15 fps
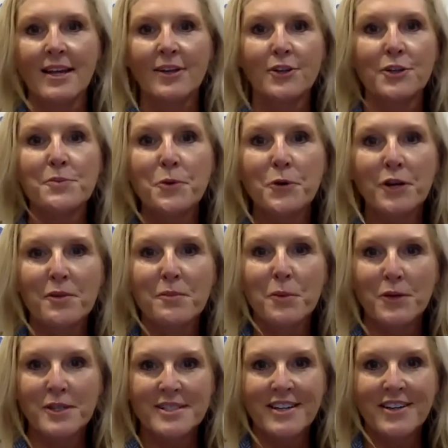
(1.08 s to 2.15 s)
Good morning,
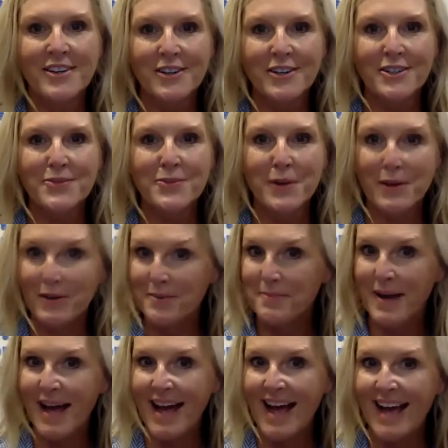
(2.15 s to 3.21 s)
boys and girls. Welcome
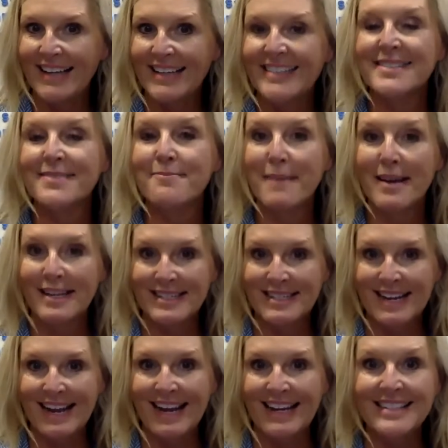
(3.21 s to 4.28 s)
back. It's
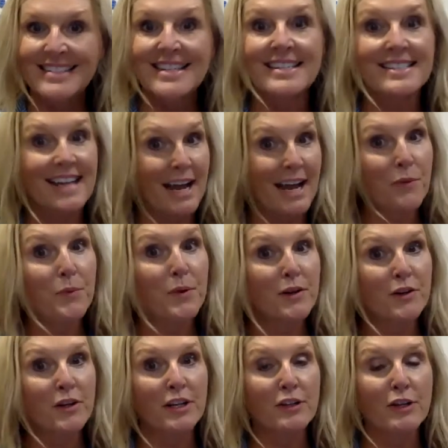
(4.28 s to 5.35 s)
Monday, and today we're
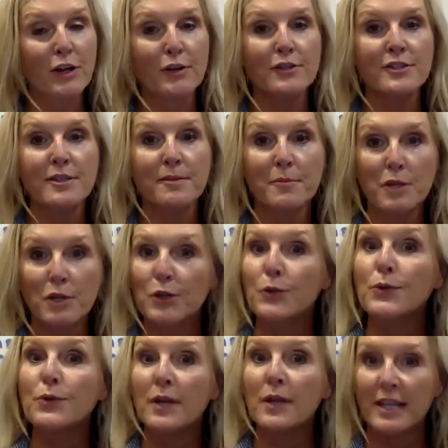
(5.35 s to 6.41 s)
going to learn some
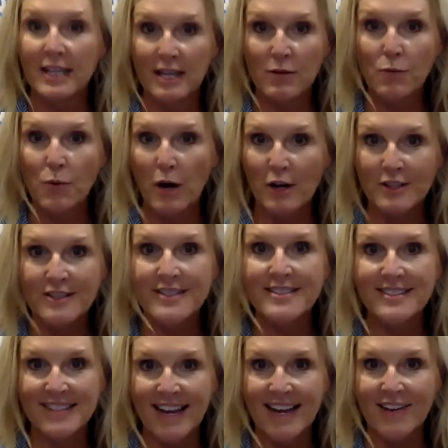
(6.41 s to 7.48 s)
new keywords and
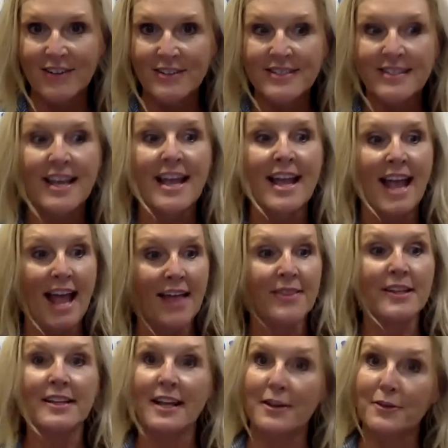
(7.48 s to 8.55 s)
sounds and the
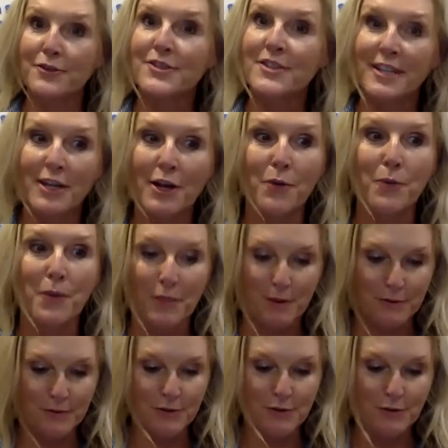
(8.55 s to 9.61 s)
letters that go with
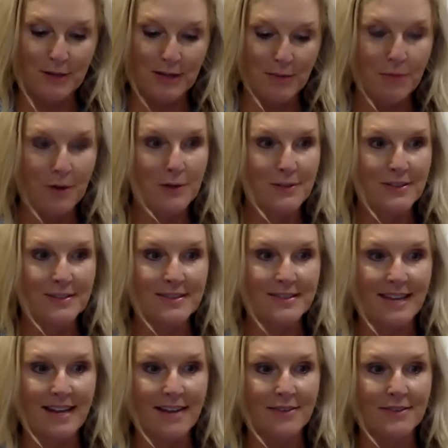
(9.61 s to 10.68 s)
those new keywords and
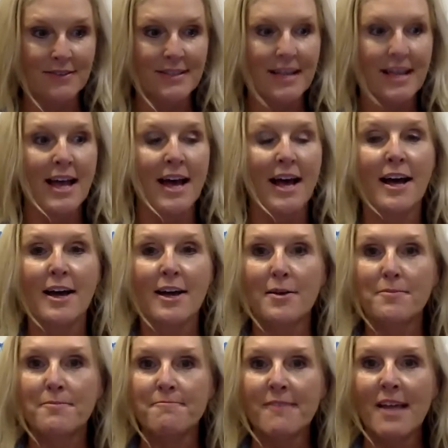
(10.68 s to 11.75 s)
sounds.
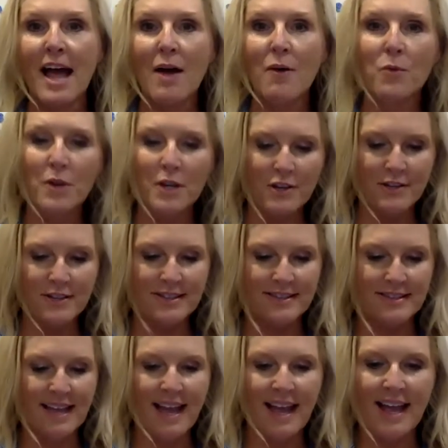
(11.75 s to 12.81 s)
I want you to
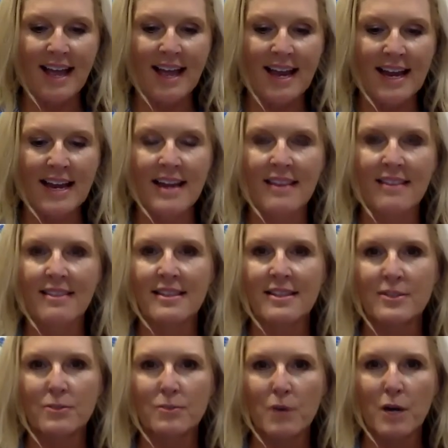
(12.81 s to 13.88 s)
say
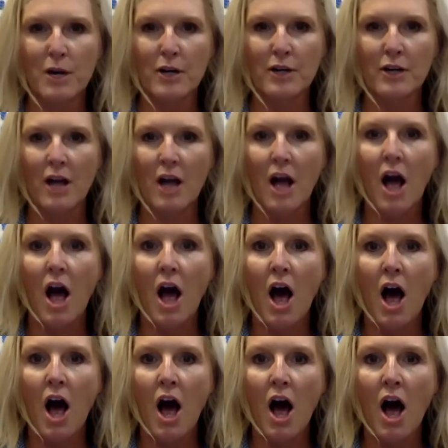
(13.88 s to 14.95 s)
this word,
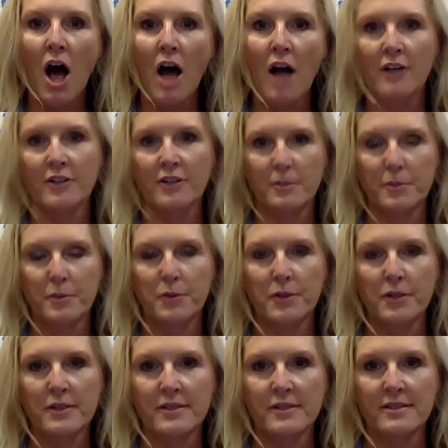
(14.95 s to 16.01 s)

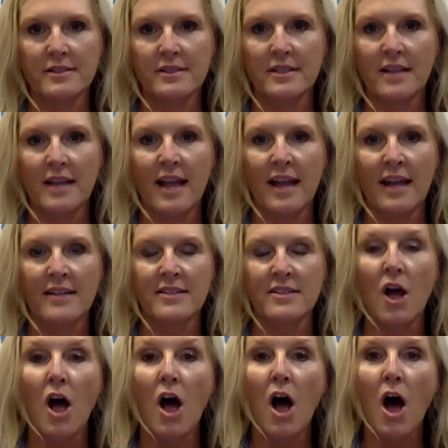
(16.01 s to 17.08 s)
octopus and
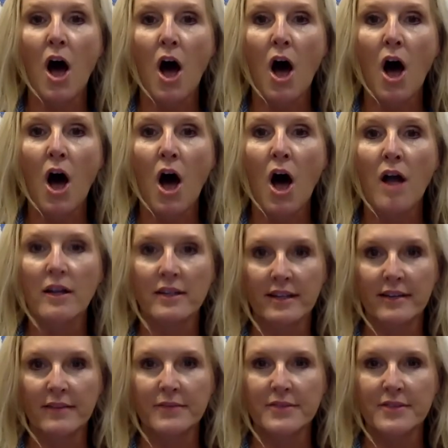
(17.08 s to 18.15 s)

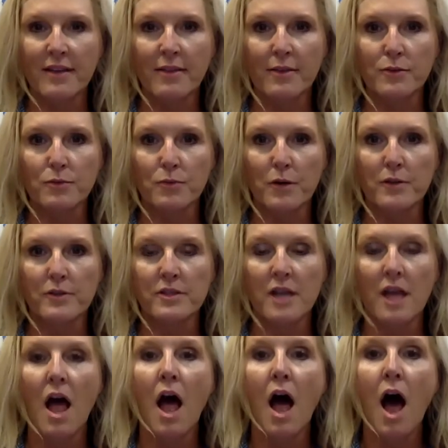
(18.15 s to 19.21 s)
olive. Say those words,
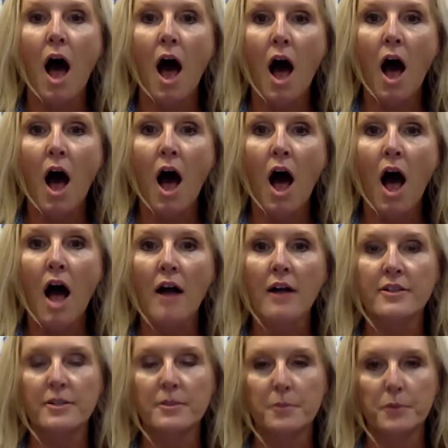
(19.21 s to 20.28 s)

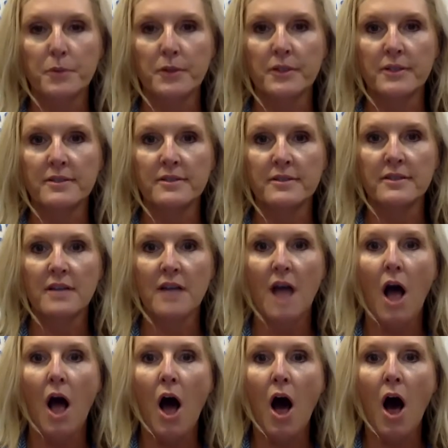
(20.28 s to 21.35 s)
octopus,
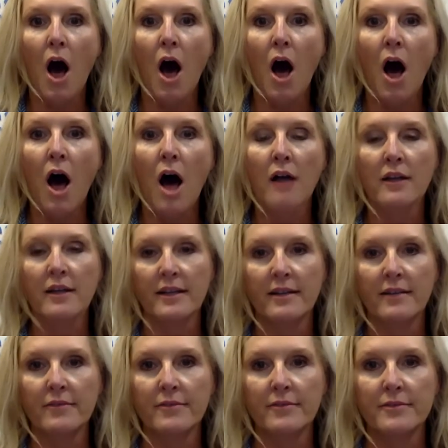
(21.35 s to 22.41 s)

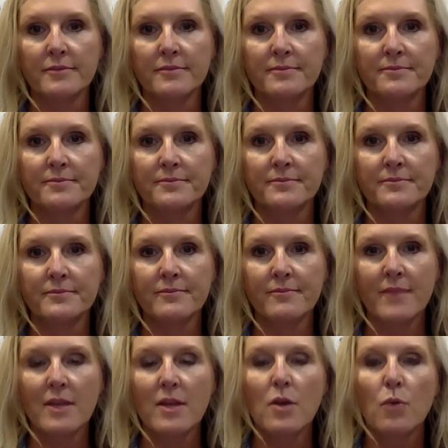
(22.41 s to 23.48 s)
olive.
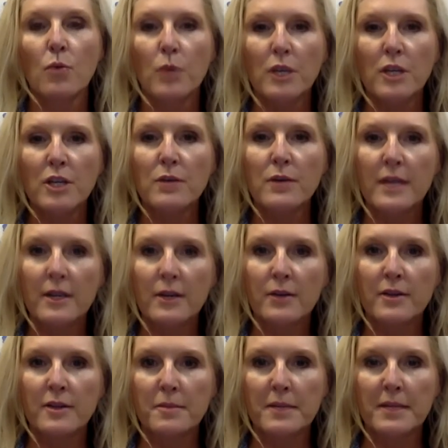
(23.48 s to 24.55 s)
What do you hear at
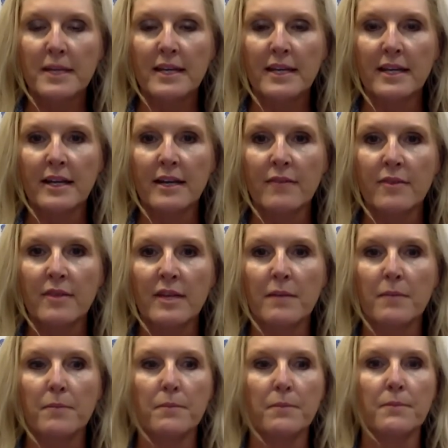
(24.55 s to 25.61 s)
the beginning of the
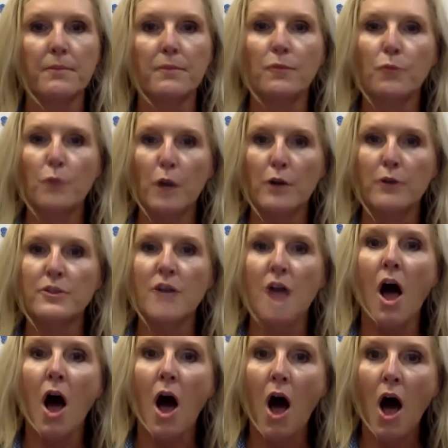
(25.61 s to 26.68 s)
words
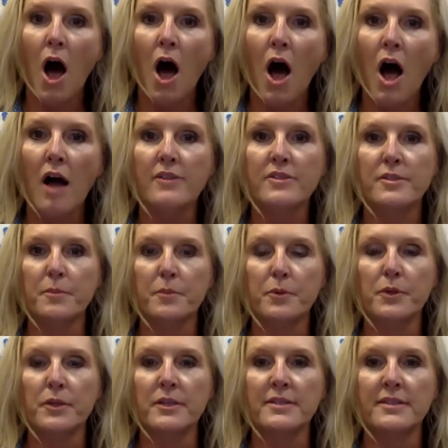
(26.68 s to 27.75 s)

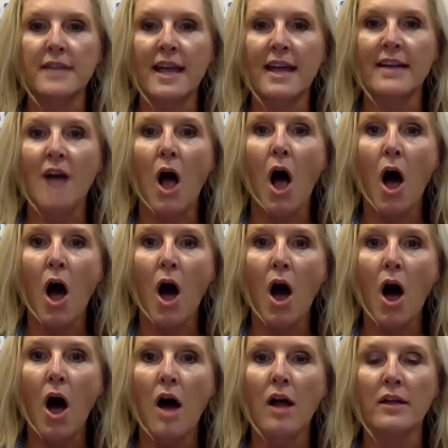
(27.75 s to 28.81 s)
octopus and
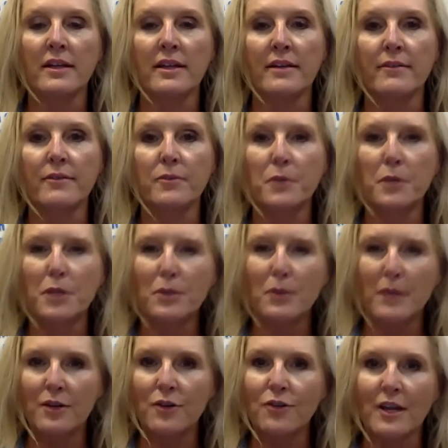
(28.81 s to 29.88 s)
olive? What do you
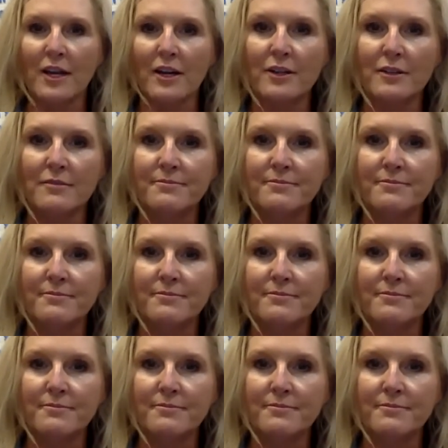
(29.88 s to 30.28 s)
hear there?